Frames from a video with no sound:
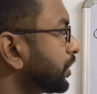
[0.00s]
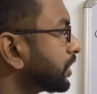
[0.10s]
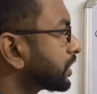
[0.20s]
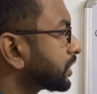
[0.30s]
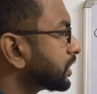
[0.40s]

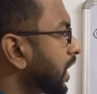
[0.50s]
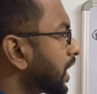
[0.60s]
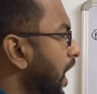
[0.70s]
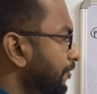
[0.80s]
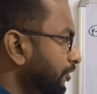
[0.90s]
discs are
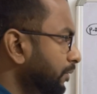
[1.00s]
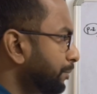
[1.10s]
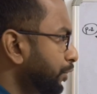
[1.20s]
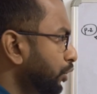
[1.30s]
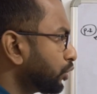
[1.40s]
having
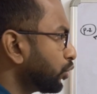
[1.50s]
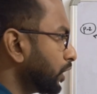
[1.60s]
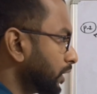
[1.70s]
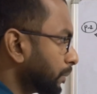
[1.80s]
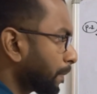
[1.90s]
pure rolling.